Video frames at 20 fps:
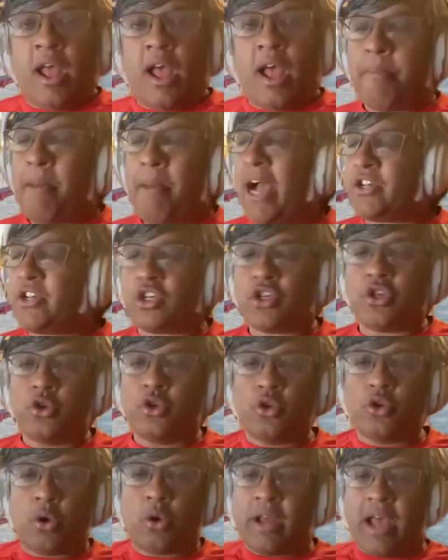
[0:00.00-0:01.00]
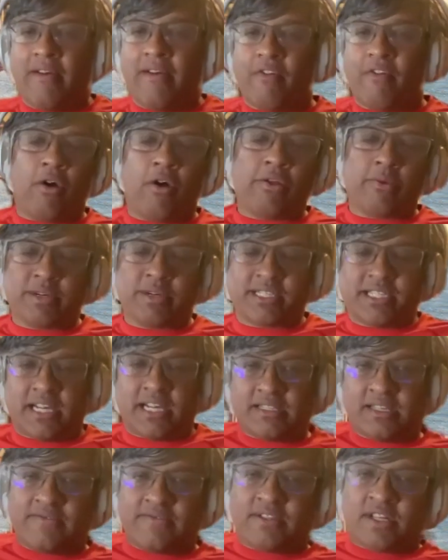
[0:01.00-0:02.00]
imagine you don't have all the
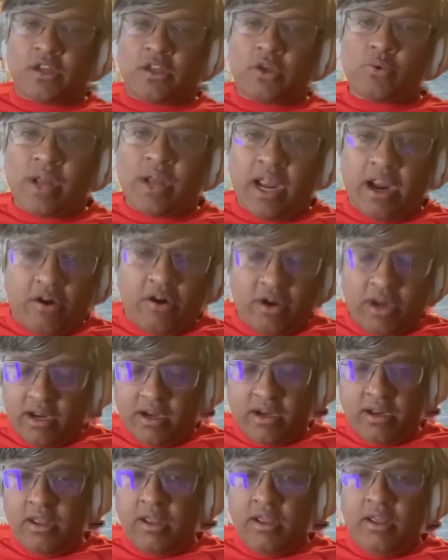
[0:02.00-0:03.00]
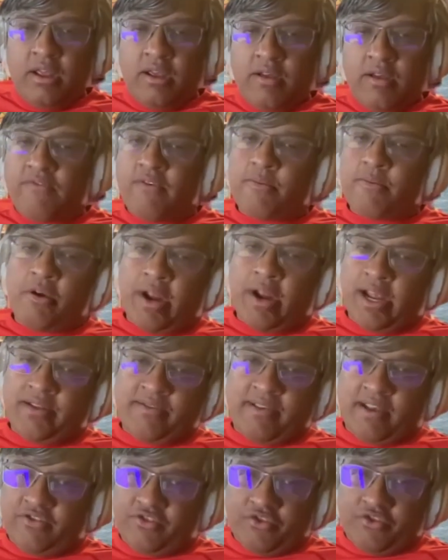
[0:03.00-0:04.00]
recessives that you inherited from your
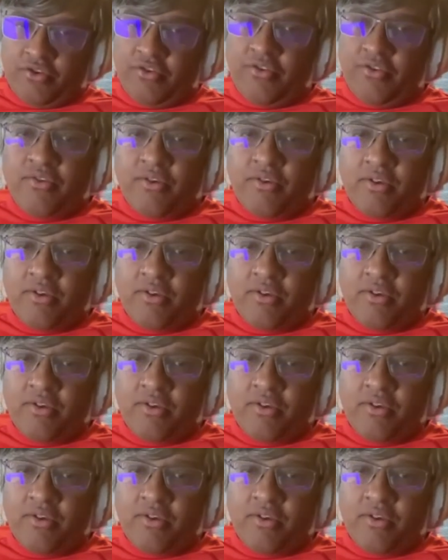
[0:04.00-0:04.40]
ancestors.